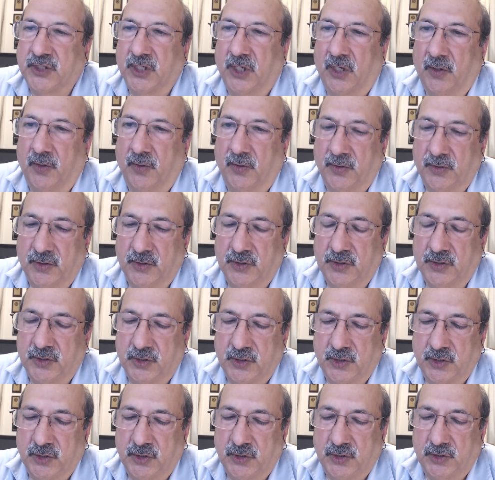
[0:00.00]
So,
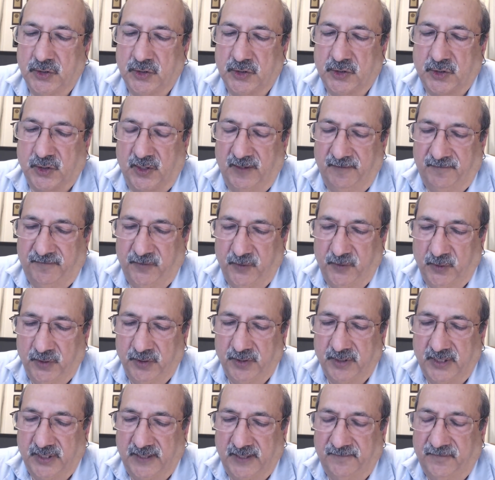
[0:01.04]
so if
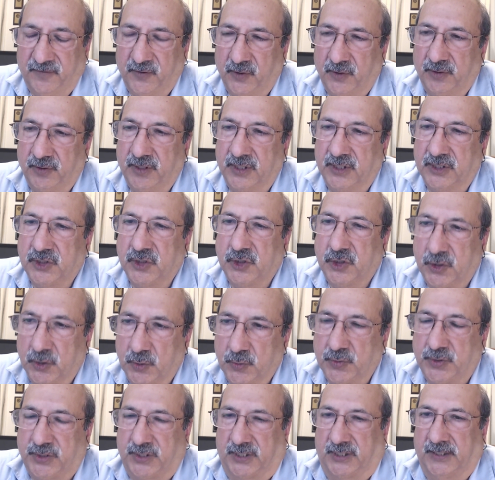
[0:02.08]
you're if you're a
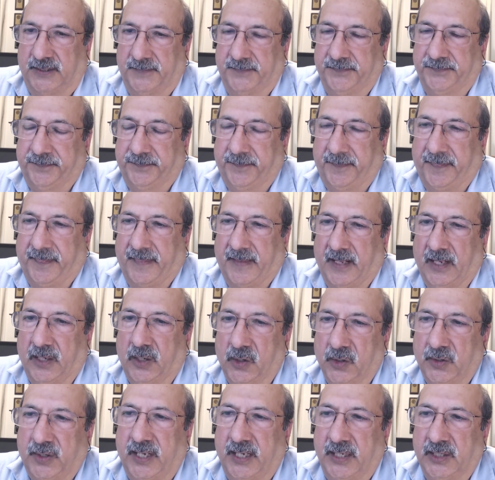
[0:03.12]
shooter
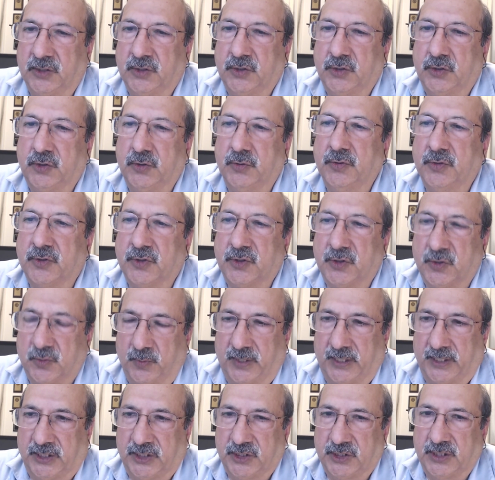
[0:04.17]
looking to
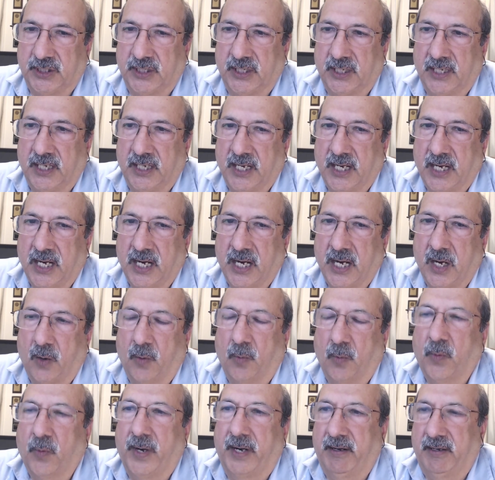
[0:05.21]
switch,
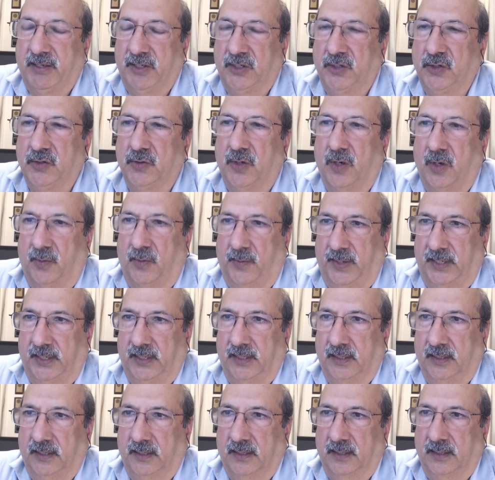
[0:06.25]
where are you going?
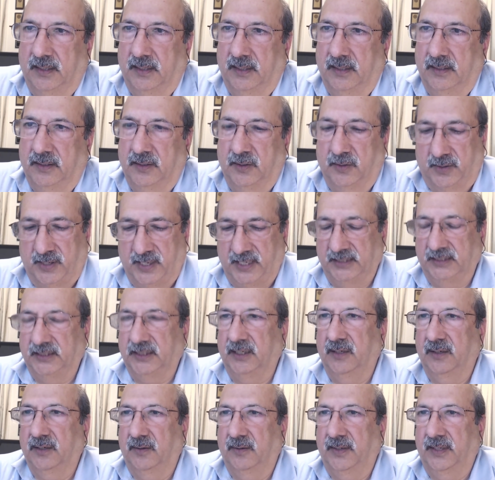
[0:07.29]
You're
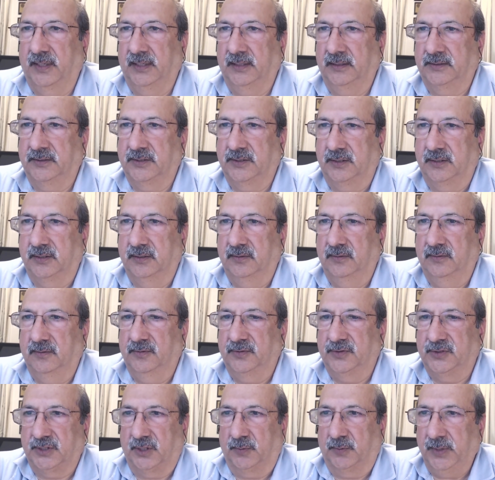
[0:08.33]
either going
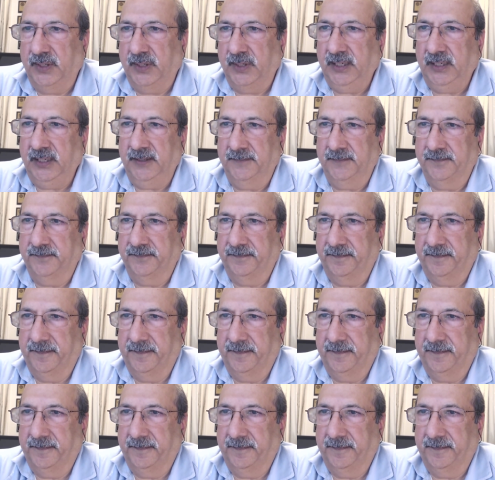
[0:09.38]
to Sony